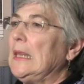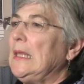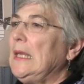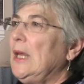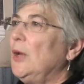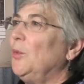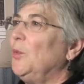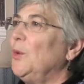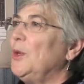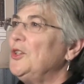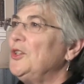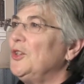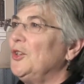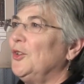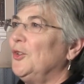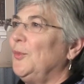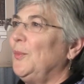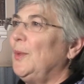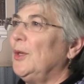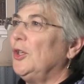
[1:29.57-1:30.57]
the
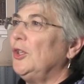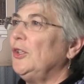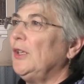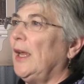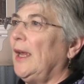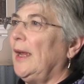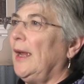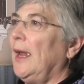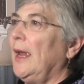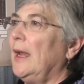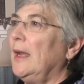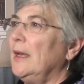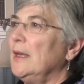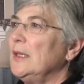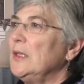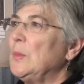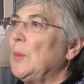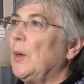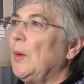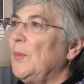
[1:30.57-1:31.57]
original building and
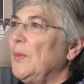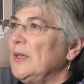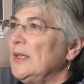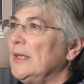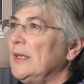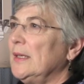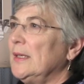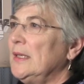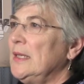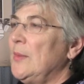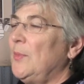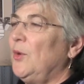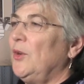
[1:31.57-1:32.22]
its purposes,